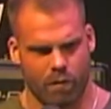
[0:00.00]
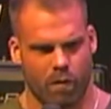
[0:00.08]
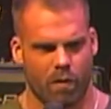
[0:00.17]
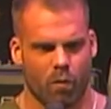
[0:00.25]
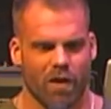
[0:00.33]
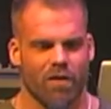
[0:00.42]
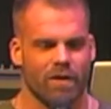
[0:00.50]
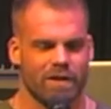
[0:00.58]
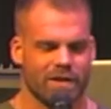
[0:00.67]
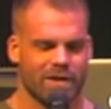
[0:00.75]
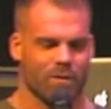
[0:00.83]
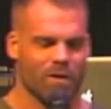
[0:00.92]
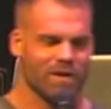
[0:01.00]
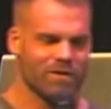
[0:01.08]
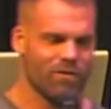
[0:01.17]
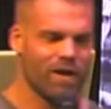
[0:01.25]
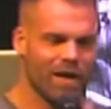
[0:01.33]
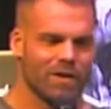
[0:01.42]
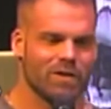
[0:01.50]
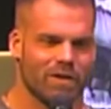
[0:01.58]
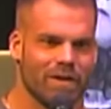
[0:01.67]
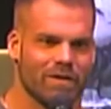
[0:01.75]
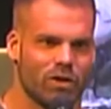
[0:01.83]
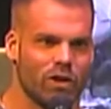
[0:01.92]
one of the reasons it was fast
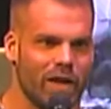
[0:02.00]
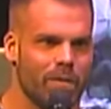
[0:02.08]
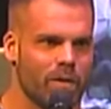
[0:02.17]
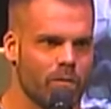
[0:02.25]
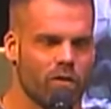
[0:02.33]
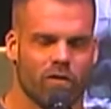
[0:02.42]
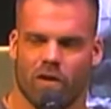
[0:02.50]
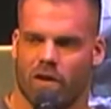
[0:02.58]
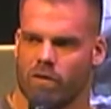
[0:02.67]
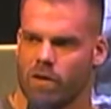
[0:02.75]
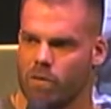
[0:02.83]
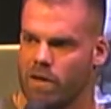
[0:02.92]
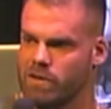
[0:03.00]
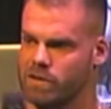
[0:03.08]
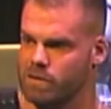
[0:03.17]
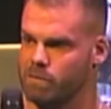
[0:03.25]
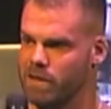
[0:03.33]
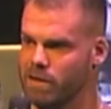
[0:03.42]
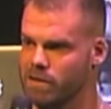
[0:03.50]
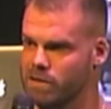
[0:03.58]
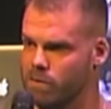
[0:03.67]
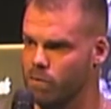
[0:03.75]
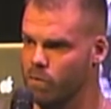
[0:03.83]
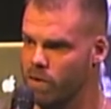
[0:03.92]
and cheap and moved along really well is because me and
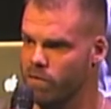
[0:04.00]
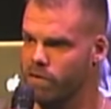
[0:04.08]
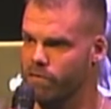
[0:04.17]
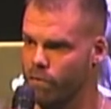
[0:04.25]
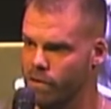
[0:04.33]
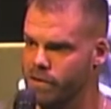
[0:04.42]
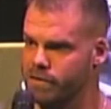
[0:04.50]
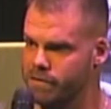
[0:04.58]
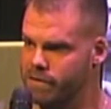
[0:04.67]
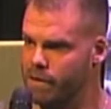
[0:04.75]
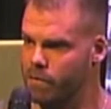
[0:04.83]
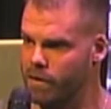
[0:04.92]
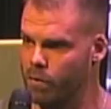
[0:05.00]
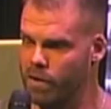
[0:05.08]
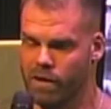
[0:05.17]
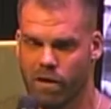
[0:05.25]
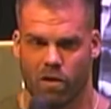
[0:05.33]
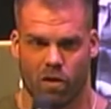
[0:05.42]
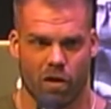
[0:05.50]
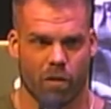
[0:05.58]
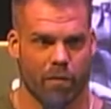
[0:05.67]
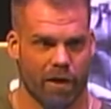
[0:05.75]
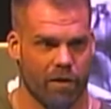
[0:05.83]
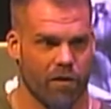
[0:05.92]
Lindsay, when we were divorced and separated, we got
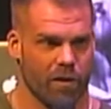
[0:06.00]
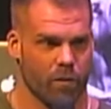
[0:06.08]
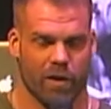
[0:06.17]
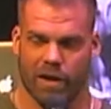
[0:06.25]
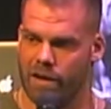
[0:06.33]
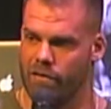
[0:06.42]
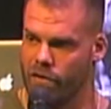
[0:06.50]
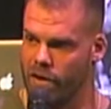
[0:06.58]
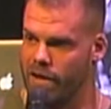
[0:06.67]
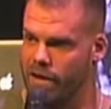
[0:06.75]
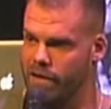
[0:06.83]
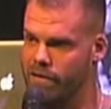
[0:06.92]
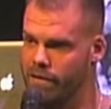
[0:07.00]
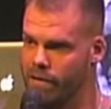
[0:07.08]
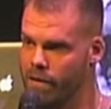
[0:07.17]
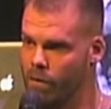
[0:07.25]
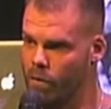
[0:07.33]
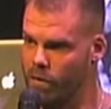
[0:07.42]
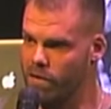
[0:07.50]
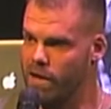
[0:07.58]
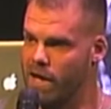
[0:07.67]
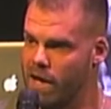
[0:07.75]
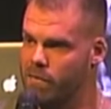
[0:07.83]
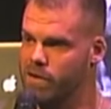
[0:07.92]
along better than we ever had. We were the
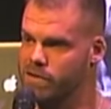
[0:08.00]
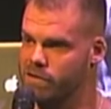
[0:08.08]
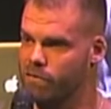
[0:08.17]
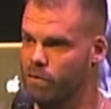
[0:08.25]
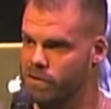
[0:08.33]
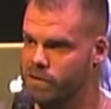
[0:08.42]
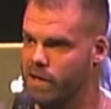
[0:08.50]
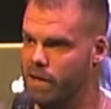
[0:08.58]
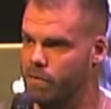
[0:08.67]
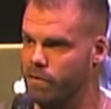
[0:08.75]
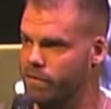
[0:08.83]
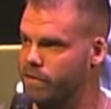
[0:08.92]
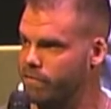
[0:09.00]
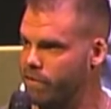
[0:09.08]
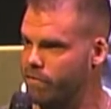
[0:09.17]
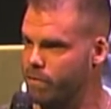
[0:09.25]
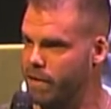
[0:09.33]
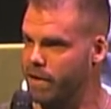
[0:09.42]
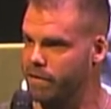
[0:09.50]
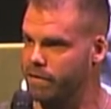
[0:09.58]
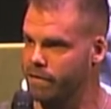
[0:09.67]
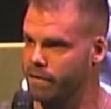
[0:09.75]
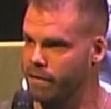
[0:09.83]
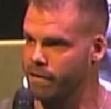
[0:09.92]
happiest divorced couple you've ever met.
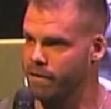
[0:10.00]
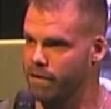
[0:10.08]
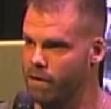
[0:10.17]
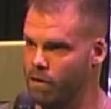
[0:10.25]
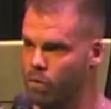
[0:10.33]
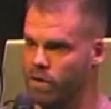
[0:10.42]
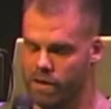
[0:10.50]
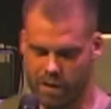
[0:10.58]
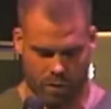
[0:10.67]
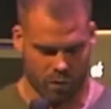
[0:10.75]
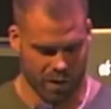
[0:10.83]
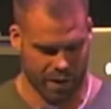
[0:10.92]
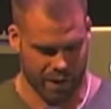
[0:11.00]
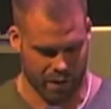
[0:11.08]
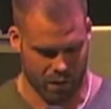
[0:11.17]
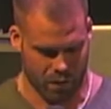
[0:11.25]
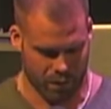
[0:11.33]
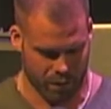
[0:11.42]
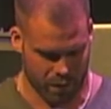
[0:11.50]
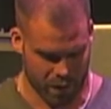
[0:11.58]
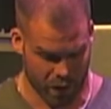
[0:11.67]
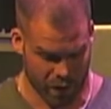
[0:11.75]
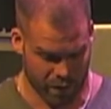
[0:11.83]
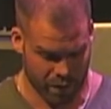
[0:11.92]
We did really get along, we're good.